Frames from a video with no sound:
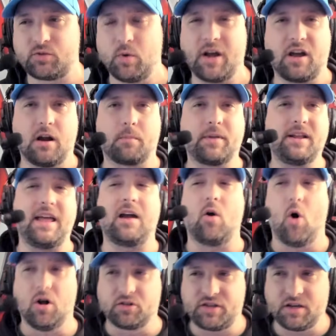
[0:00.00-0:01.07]
We're going to bring that
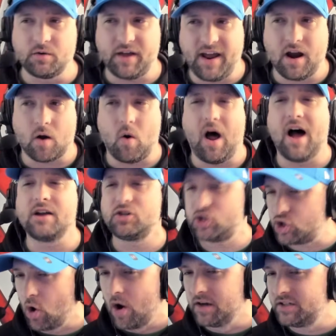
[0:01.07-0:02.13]
all to you here on
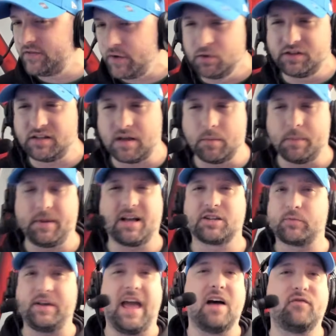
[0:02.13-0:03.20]
Sean's View Entertainment because
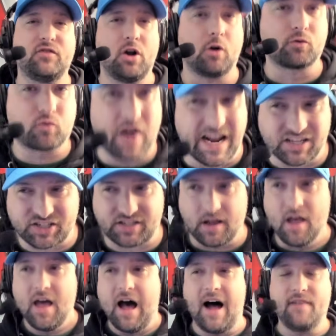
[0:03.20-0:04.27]
we have no rest.
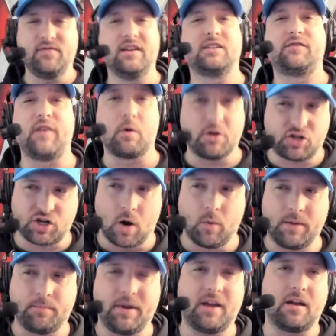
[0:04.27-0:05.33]
On this very show, we
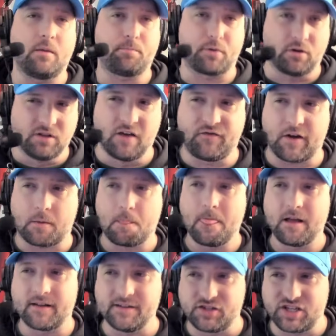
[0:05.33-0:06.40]
be prolific,
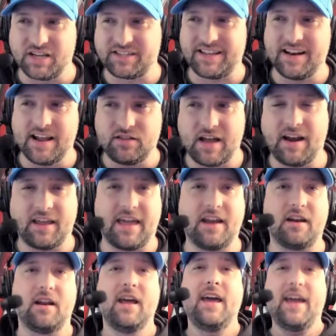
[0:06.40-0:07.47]
consistent, and
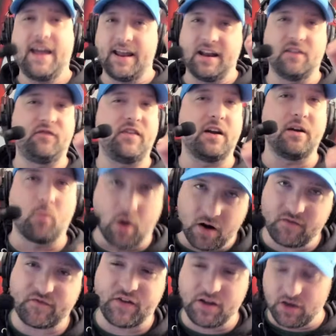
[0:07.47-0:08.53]
dedicated. And if it
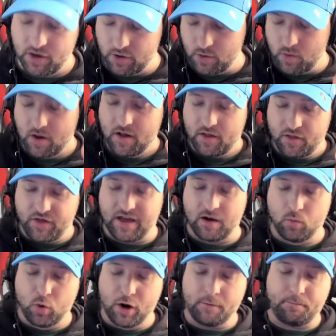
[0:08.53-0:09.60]
weren't for you, there
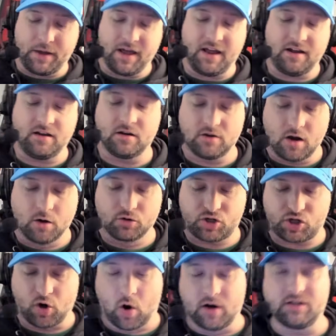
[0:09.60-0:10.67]
would be no
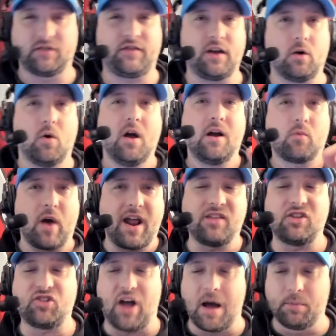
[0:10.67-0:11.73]
Sean's View. Right at
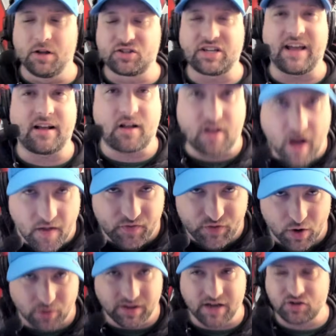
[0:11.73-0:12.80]
the top, it looks like
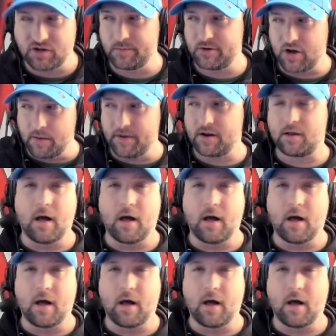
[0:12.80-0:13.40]
Gunther, ladies and gentlemen.